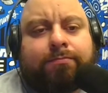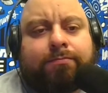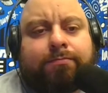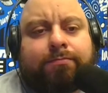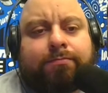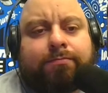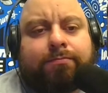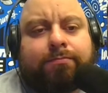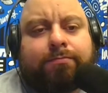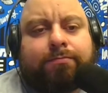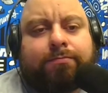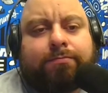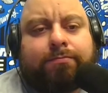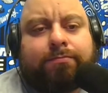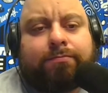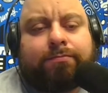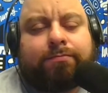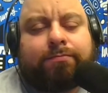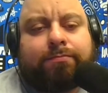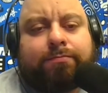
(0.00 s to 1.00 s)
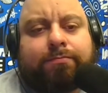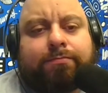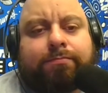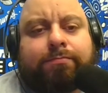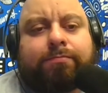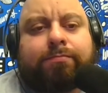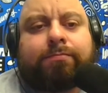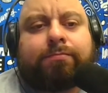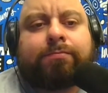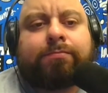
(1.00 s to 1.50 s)

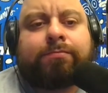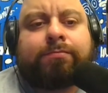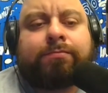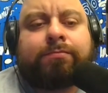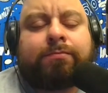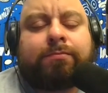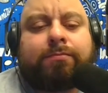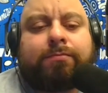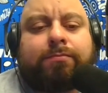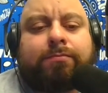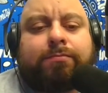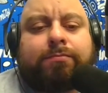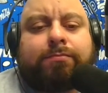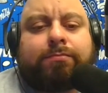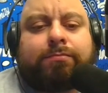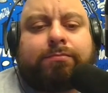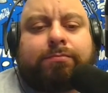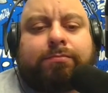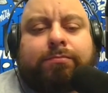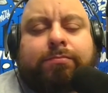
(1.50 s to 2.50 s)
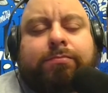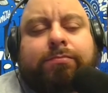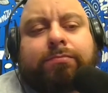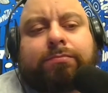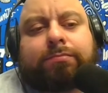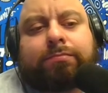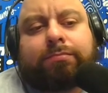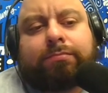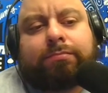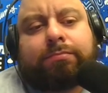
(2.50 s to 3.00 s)

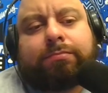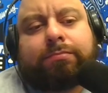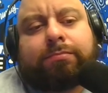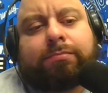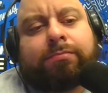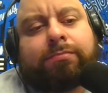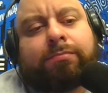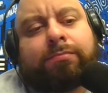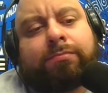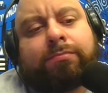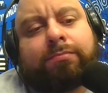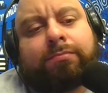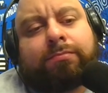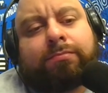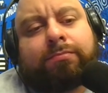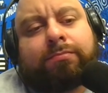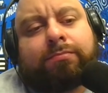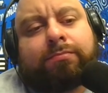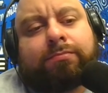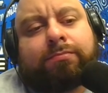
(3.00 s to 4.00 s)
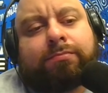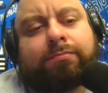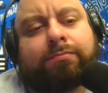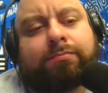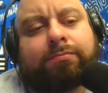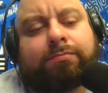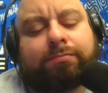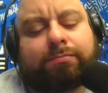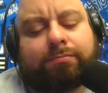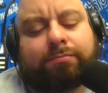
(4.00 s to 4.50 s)

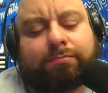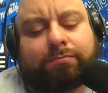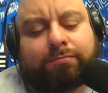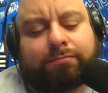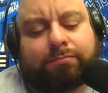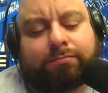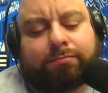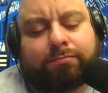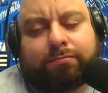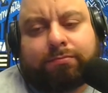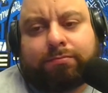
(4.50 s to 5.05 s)
The person shown says nothing.